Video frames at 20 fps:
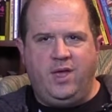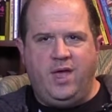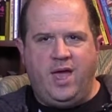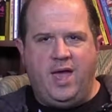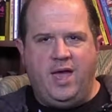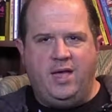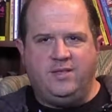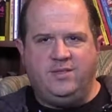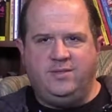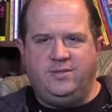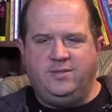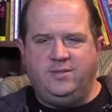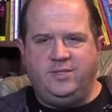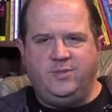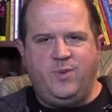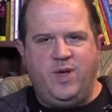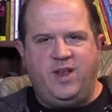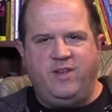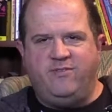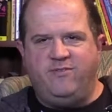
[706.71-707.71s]
I
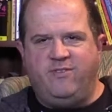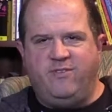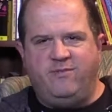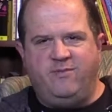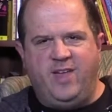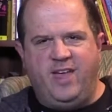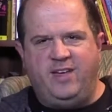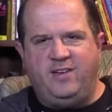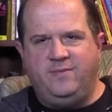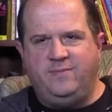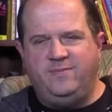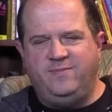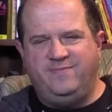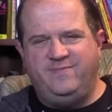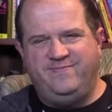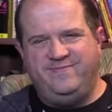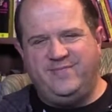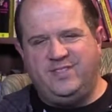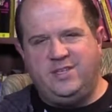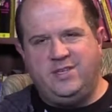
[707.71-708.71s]
spend like
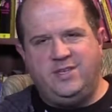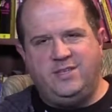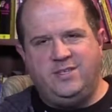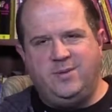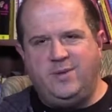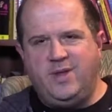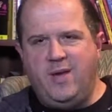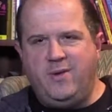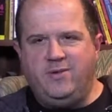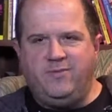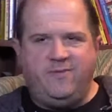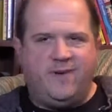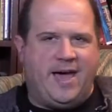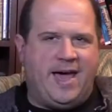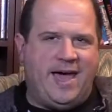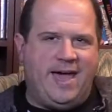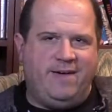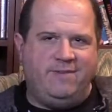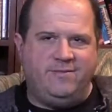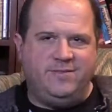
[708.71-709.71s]
sometimes
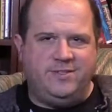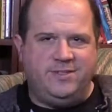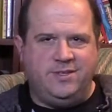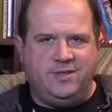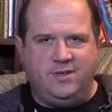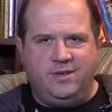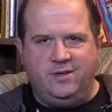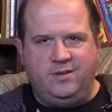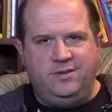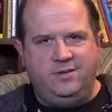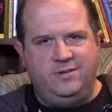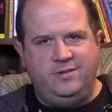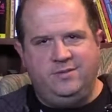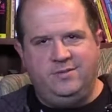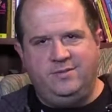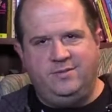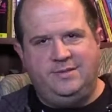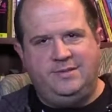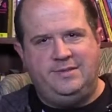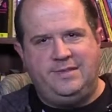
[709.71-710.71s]
5 to
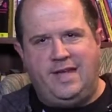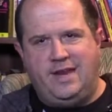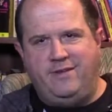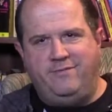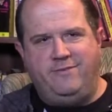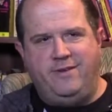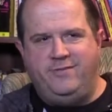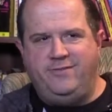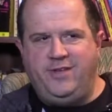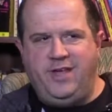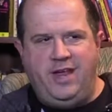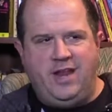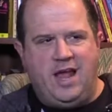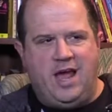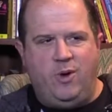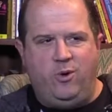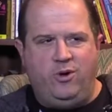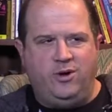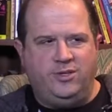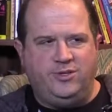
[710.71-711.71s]
10 to 15
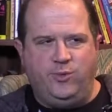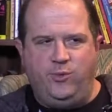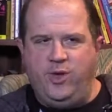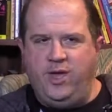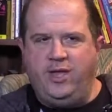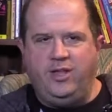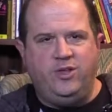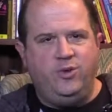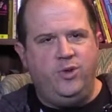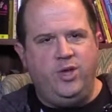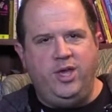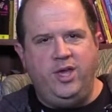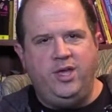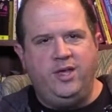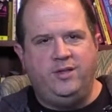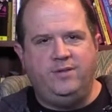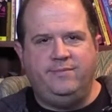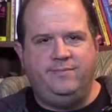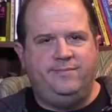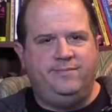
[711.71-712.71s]
hours a week doing
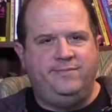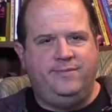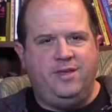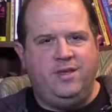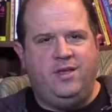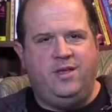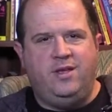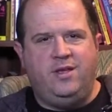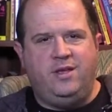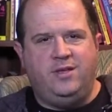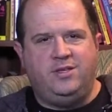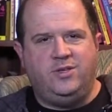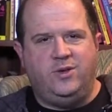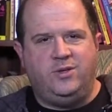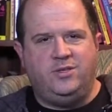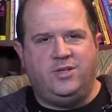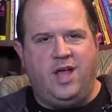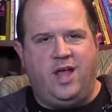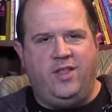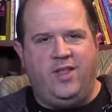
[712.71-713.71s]
it. So
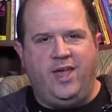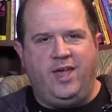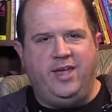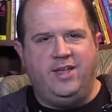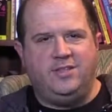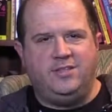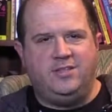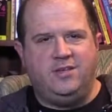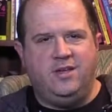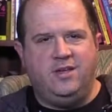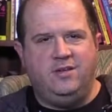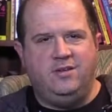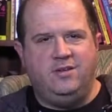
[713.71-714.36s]
it's not like it's